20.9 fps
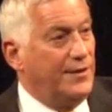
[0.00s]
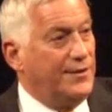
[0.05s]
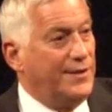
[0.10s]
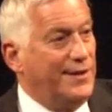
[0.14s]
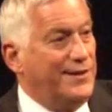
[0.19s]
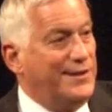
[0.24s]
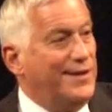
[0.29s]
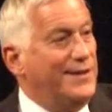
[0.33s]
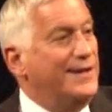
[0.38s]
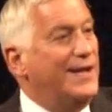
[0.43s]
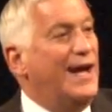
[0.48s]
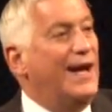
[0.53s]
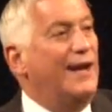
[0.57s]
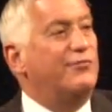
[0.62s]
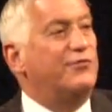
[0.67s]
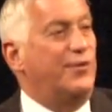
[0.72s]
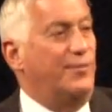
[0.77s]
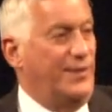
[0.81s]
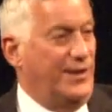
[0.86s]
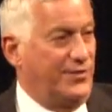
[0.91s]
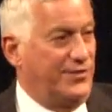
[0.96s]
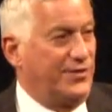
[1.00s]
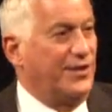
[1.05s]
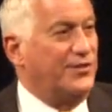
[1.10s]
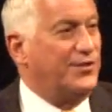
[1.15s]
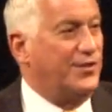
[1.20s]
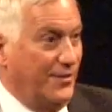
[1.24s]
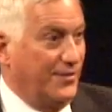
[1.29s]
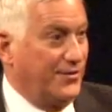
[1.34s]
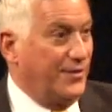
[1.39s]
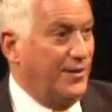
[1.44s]
there didn't have to be such.
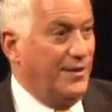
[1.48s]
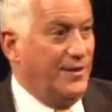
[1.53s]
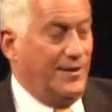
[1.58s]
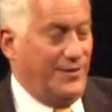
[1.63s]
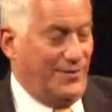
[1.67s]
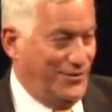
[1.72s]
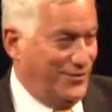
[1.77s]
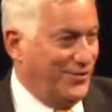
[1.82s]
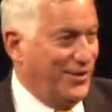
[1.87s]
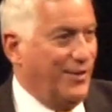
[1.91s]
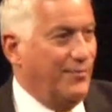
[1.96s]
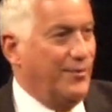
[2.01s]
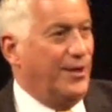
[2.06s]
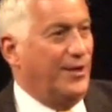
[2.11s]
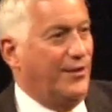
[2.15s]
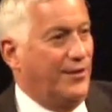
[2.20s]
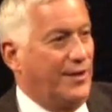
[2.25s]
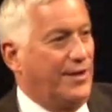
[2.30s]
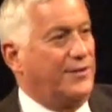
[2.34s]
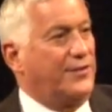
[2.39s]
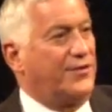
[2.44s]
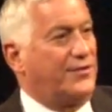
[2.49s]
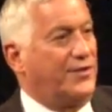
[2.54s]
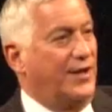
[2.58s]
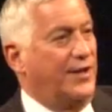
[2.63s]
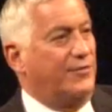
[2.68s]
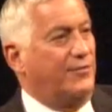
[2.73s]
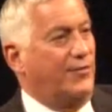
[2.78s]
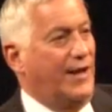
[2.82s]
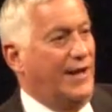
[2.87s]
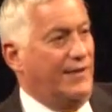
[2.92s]
You say we don't
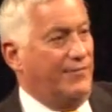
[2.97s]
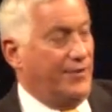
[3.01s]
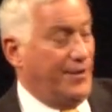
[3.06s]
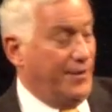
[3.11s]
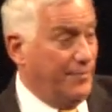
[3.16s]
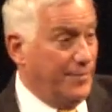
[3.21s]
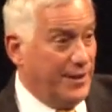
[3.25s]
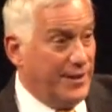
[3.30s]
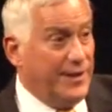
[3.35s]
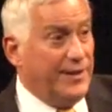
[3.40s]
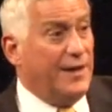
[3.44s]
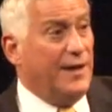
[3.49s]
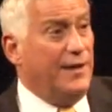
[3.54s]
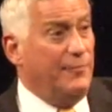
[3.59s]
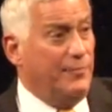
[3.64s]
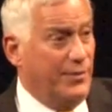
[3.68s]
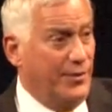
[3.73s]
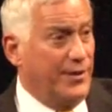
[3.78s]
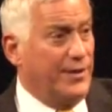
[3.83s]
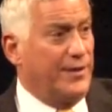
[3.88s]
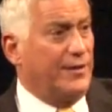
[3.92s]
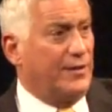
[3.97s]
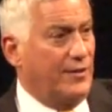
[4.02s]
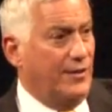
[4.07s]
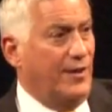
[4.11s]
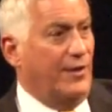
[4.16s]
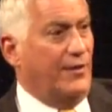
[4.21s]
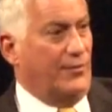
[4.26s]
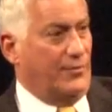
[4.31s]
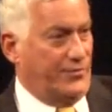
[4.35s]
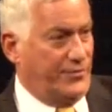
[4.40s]
understand gravity, but he came pretty
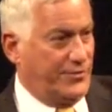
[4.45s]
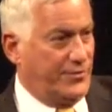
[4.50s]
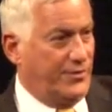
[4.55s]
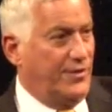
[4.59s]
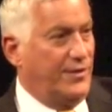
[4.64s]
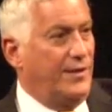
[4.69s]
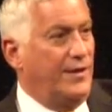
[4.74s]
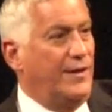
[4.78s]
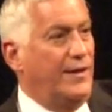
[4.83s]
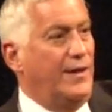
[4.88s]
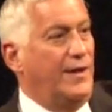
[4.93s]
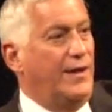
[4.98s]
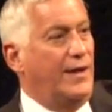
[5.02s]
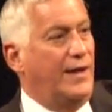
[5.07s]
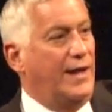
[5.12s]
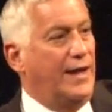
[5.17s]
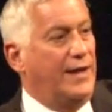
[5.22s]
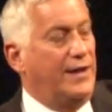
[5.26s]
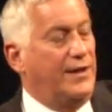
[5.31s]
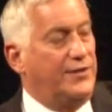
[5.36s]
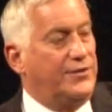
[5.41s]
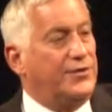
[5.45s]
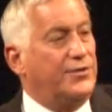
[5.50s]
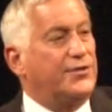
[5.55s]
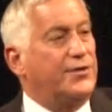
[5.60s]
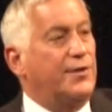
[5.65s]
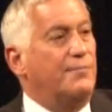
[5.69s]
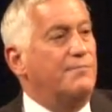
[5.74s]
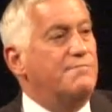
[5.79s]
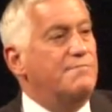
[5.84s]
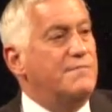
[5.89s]
close. And it's
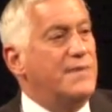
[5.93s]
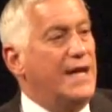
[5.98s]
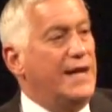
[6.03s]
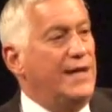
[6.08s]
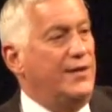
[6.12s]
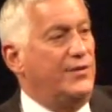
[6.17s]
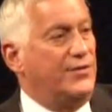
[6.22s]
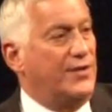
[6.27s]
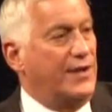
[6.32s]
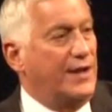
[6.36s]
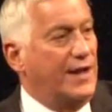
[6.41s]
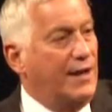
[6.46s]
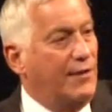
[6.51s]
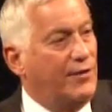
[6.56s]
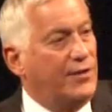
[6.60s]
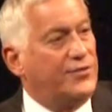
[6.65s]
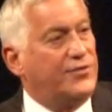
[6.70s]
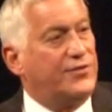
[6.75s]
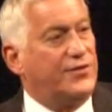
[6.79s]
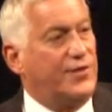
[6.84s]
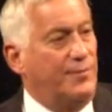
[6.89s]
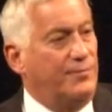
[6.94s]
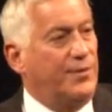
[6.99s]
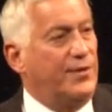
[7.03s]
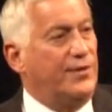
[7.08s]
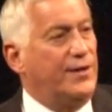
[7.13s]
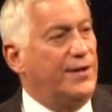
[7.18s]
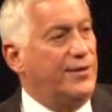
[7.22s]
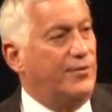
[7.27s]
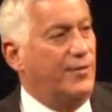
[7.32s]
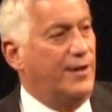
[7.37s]
just amazing how a
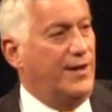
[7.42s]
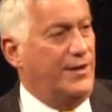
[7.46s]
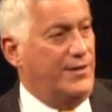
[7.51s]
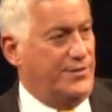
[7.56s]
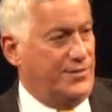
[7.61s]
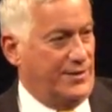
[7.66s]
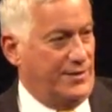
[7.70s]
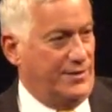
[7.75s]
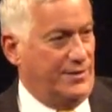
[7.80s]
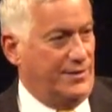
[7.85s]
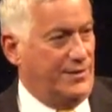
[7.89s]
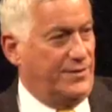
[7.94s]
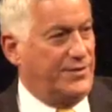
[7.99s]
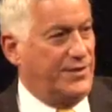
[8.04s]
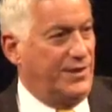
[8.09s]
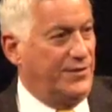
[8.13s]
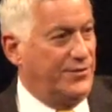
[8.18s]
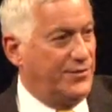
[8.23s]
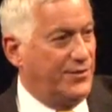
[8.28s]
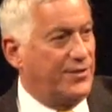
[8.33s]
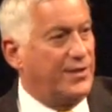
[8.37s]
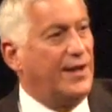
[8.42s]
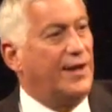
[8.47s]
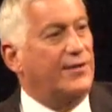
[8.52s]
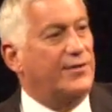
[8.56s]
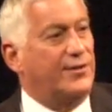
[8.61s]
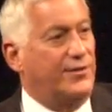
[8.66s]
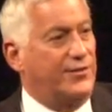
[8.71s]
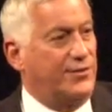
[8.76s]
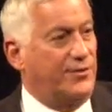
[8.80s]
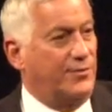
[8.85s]
simple equation, a tensor
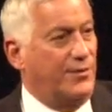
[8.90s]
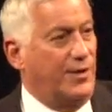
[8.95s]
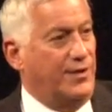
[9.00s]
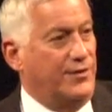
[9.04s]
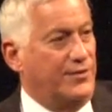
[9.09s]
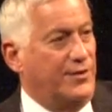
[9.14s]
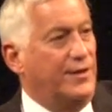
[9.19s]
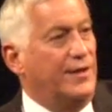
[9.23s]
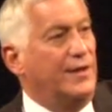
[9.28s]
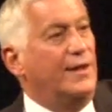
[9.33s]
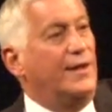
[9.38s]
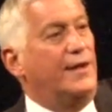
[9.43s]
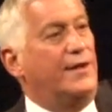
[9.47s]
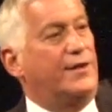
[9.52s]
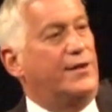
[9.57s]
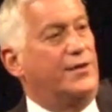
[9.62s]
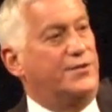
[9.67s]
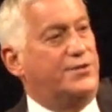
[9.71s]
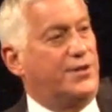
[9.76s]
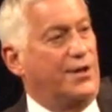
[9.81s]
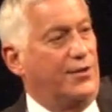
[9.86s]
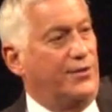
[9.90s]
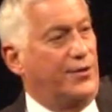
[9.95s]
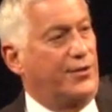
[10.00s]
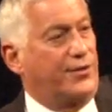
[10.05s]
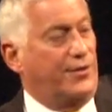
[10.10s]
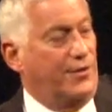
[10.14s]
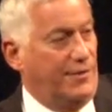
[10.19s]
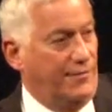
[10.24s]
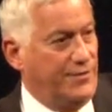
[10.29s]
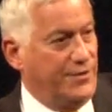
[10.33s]
calculus equation, can show the
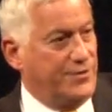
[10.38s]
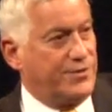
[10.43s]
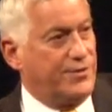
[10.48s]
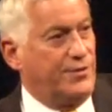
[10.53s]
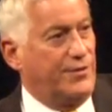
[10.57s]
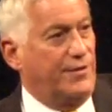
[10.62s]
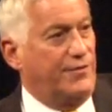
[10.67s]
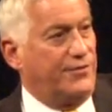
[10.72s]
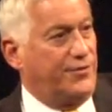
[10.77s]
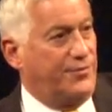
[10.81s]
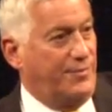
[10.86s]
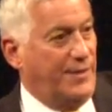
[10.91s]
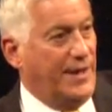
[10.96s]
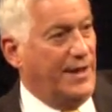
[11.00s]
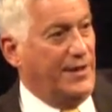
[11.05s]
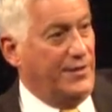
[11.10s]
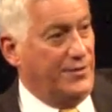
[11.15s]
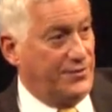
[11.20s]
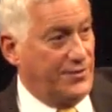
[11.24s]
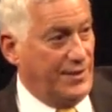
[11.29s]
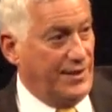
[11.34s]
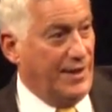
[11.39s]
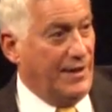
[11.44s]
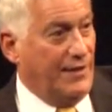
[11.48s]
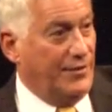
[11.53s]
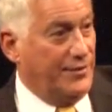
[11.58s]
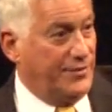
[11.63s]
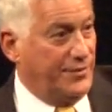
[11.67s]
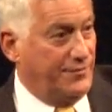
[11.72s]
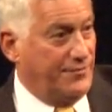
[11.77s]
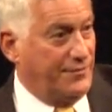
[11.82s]
curvature of space and
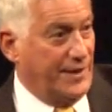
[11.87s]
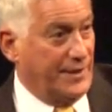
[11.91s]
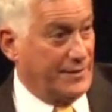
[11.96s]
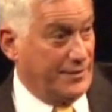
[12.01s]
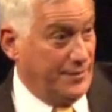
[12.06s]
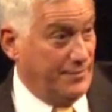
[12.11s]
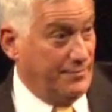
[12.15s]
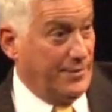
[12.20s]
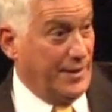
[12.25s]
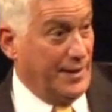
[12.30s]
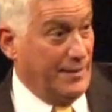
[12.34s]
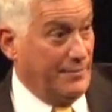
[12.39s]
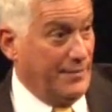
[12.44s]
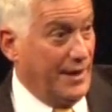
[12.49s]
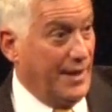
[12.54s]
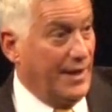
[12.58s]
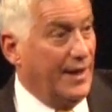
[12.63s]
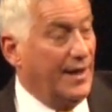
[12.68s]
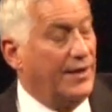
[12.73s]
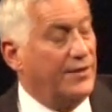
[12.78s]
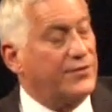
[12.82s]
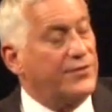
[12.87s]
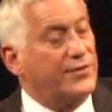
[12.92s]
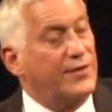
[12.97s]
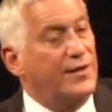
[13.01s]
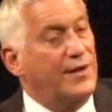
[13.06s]
how it's affected by mass.